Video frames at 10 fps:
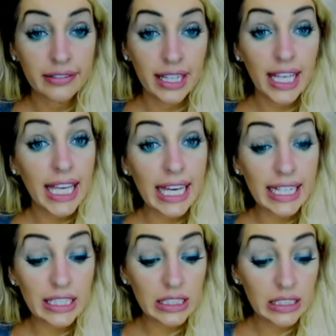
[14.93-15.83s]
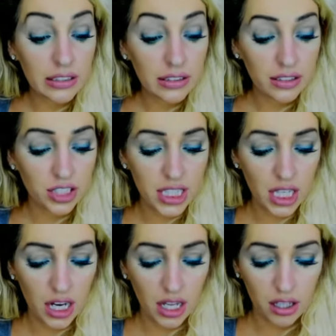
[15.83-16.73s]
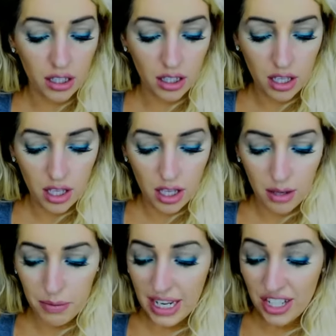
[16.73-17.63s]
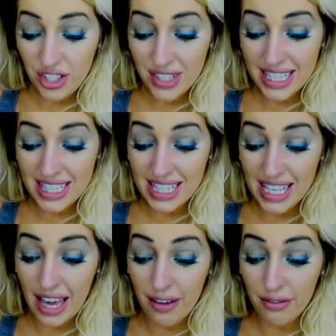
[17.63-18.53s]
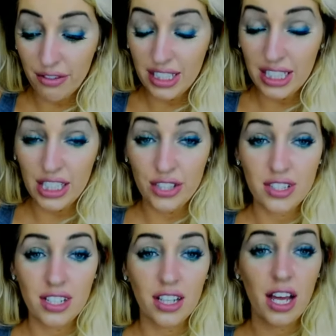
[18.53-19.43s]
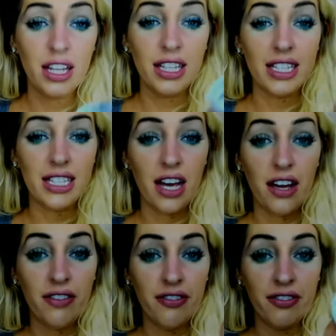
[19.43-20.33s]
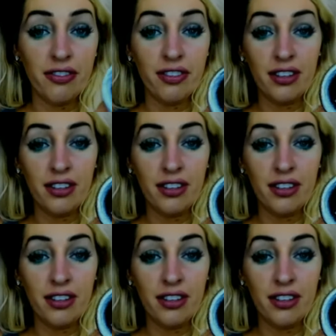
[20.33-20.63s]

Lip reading: The end. Just kidding. But as you can see, I've really used a lot of this stuff.